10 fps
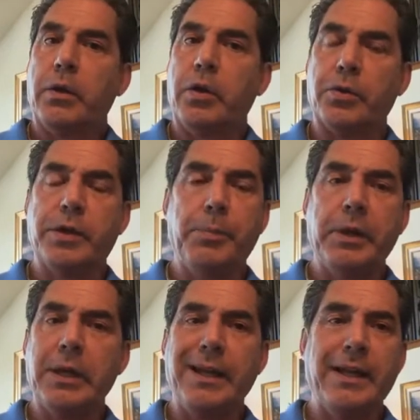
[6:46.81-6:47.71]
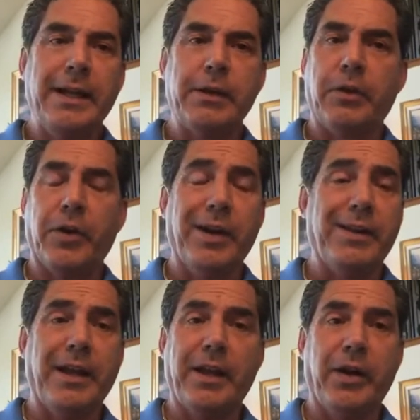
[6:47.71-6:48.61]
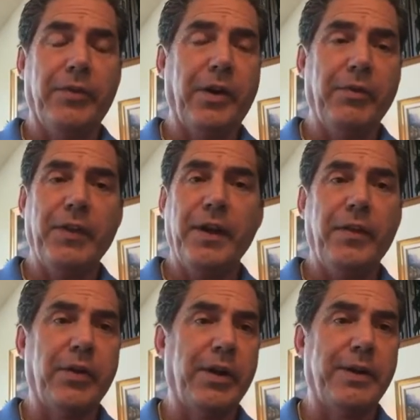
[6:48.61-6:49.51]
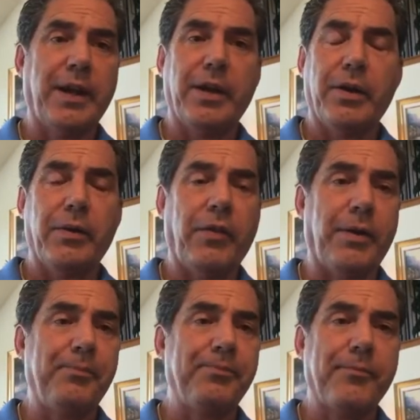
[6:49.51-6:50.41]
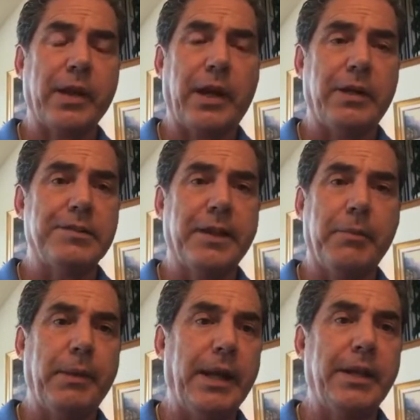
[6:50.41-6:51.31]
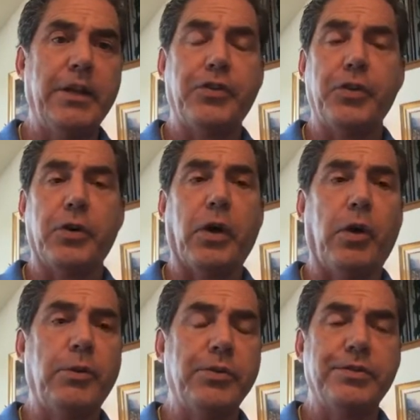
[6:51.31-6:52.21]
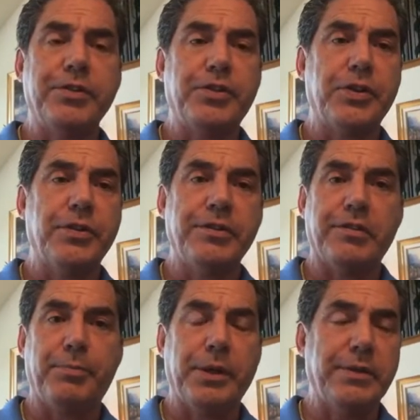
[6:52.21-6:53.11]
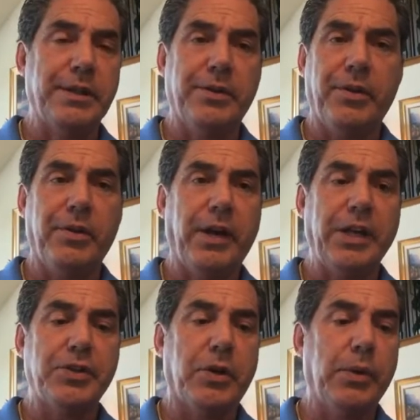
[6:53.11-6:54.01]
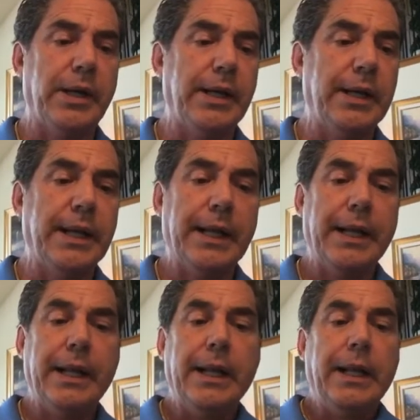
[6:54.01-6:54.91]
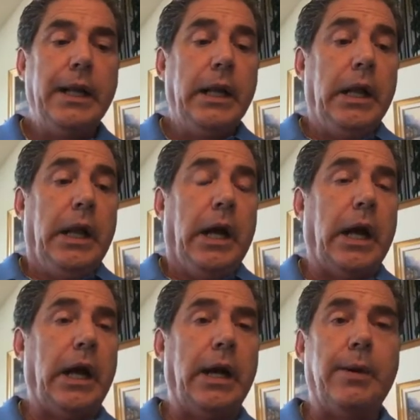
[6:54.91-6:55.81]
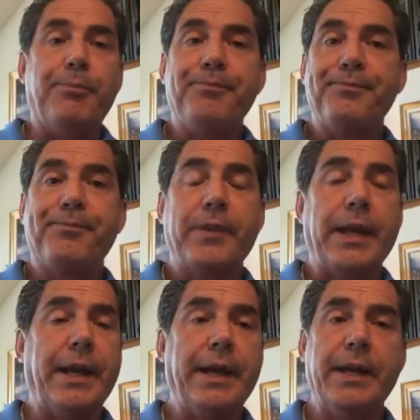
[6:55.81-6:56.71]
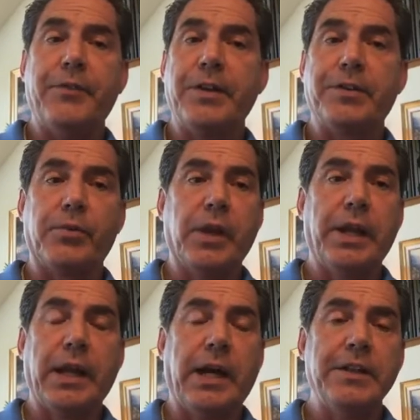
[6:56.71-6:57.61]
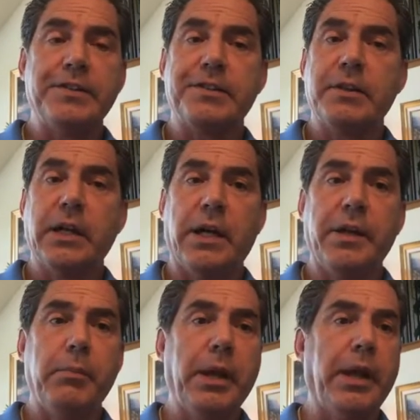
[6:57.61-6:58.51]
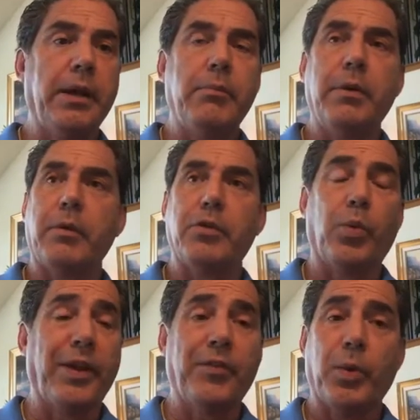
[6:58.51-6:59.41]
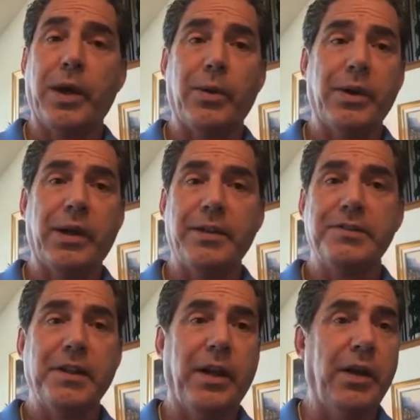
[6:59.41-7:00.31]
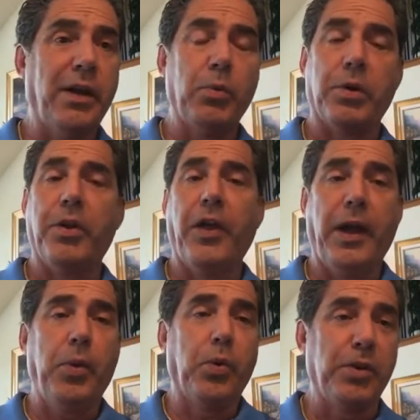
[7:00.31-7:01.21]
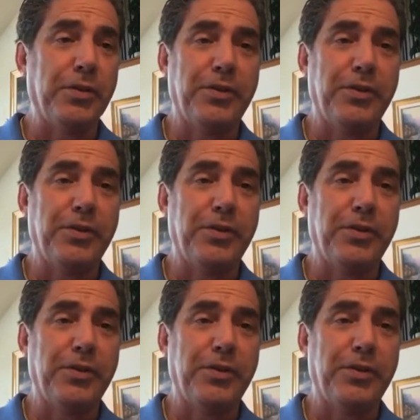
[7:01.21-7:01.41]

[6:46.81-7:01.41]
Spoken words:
you'll typically get, they're going to take care of everything. They're going to take care of the outside maintenance. Your homeowner's insurance is built into your HOA. Again, if it's a really nice condominium, 24-hour concierge, well, they will